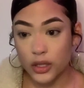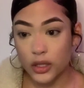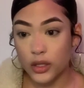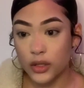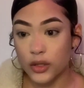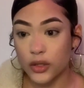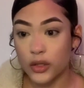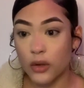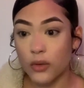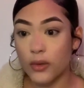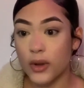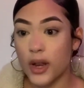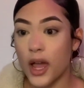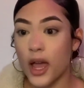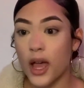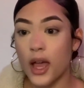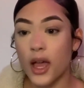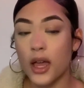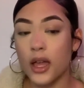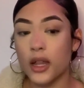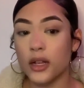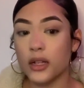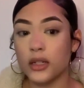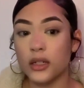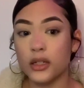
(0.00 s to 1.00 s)
So not
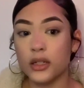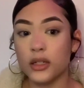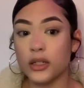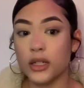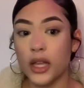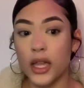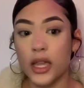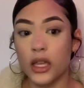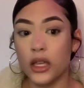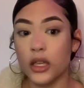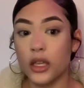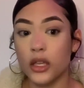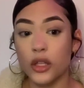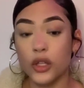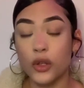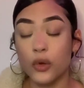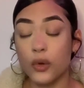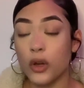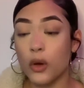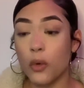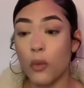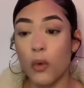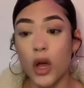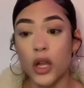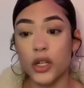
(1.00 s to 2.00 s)
like, you
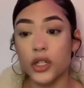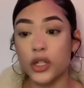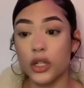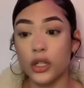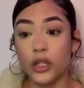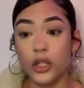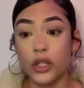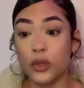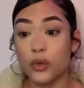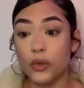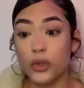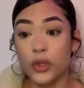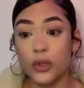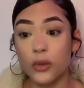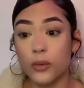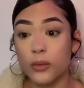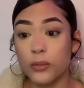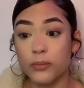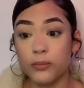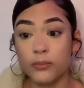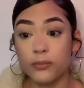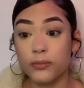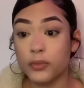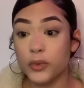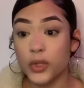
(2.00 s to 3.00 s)
could watch a YouTube
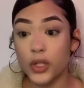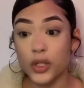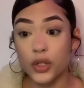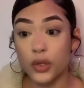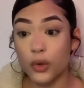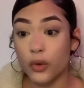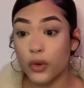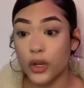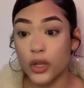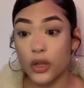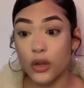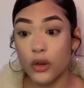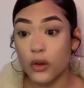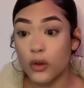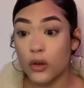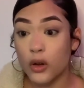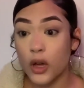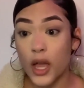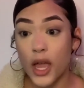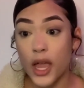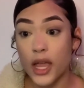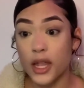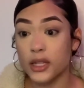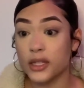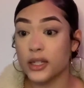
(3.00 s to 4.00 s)
tutorial
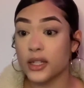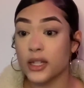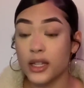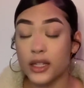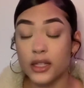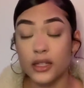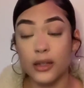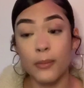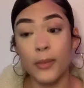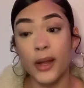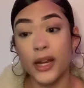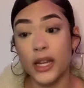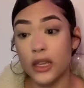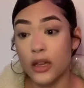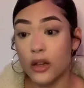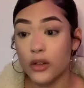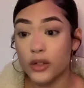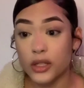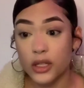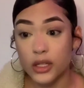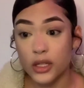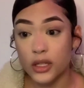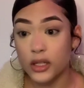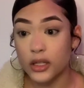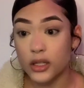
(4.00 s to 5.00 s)
and see somebody
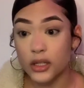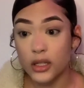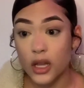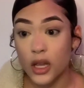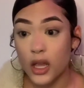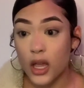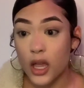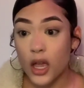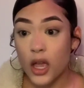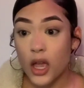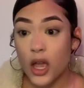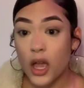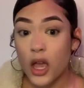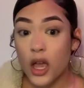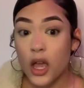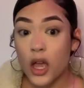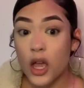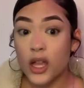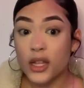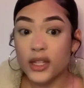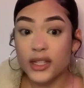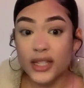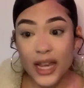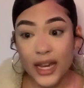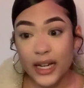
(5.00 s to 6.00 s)
else's
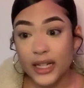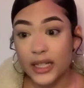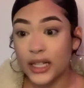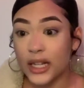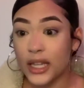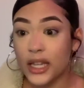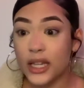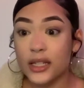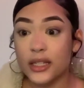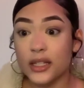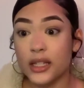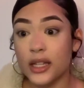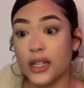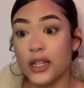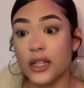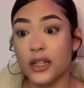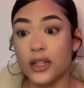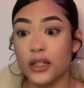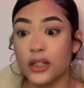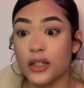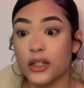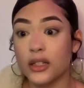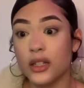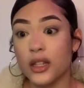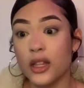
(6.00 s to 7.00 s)
techniques
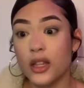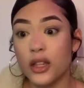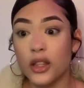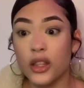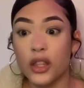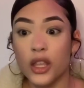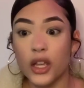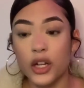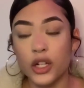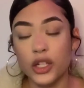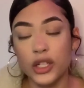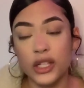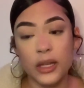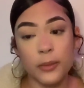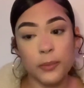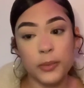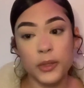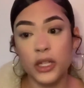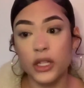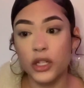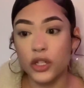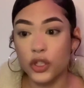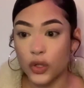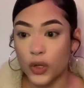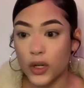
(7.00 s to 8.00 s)
and their tips
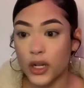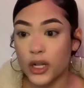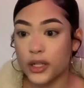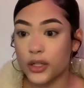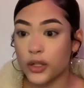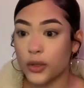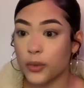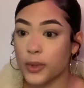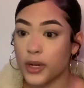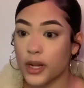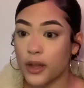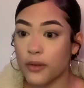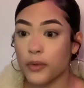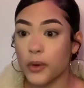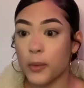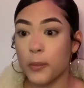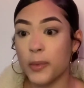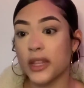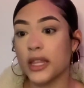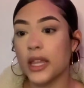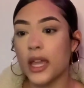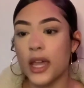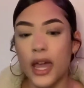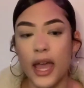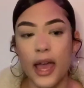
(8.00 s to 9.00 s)
and tricks or whatever, but
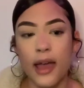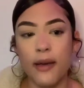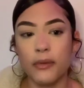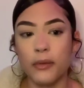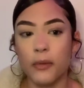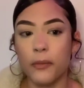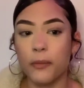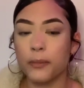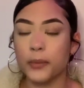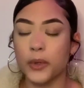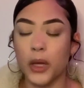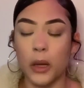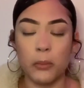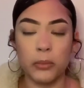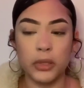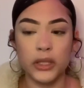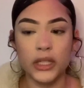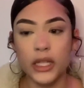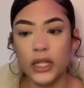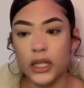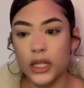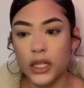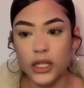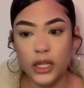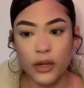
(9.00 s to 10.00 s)
they could have a
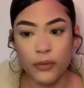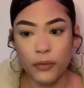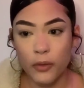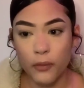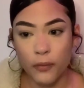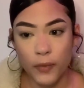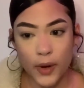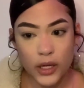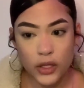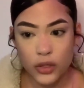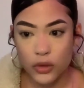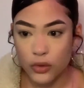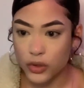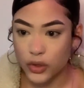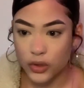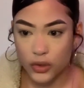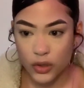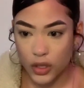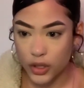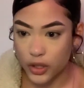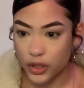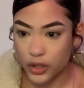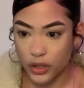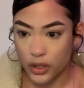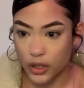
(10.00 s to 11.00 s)
completely different facial
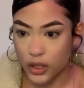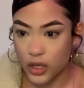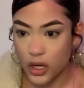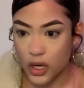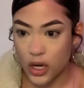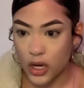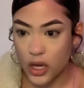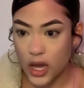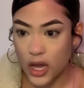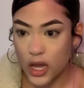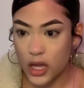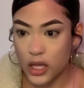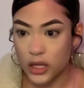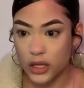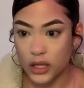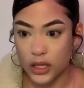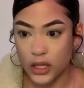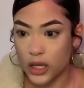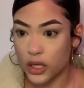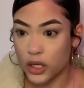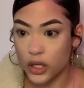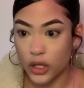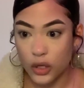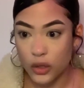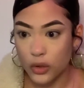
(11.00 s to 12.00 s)
structure
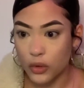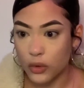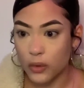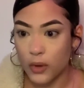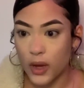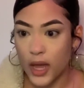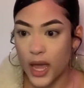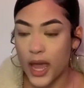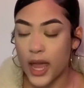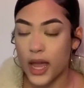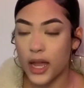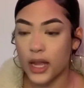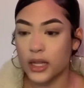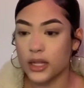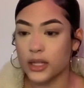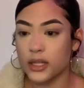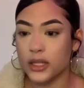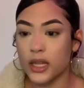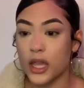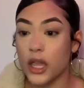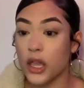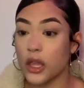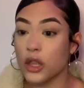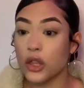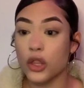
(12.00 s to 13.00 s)
than you, and
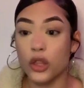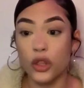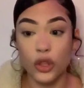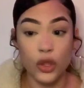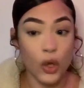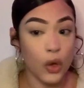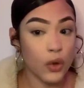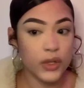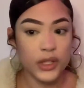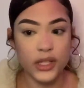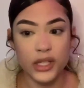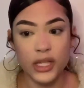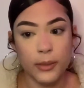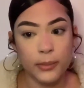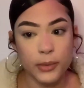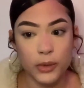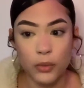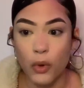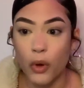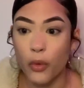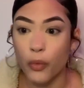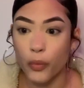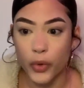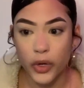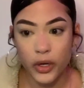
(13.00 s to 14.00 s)
those tips
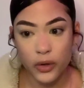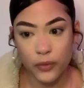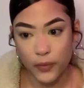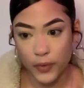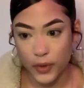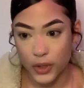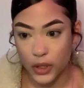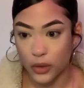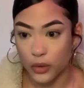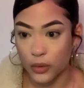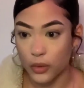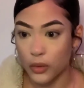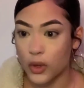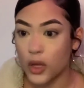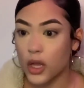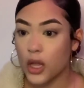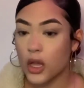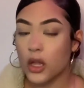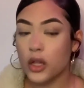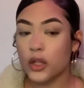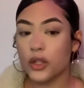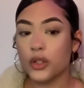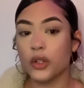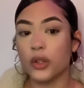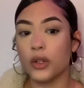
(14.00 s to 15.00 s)
won't work for you. Yeah.
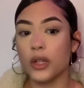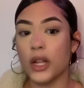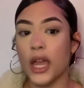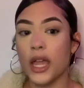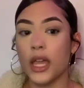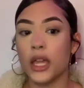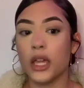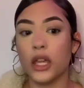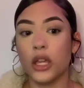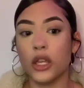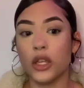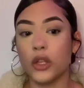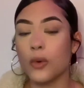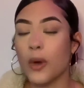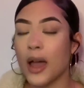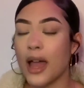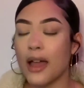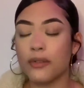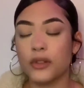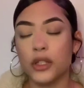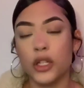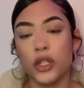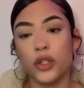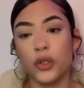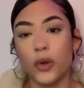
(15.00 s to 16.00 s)
So like, you have
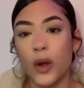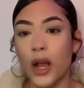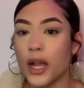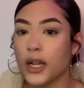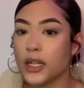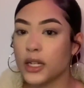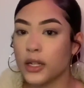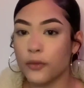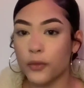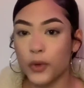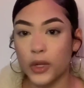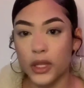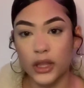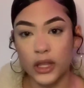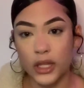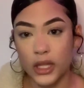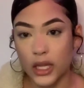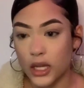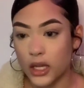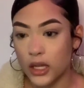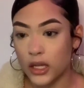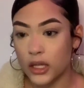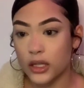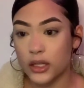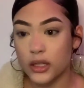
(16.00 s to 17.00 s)
to try different
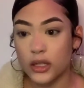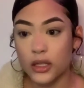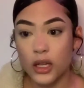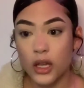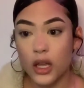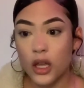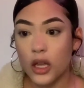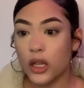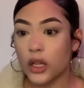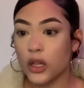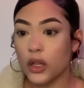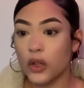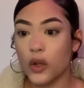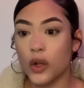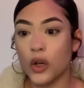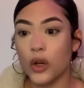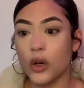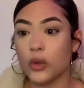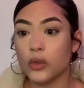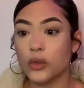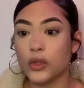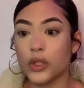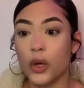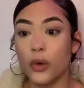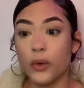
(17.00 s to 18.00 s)
things, you know.
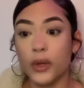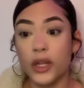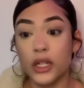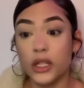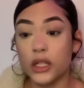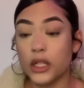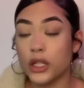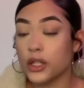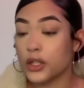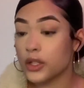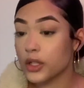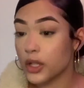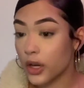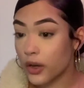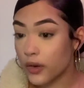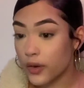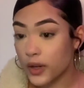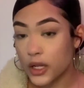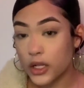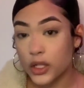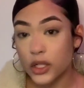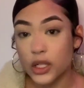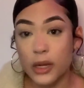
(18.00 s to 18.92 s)
Don't get discouraged.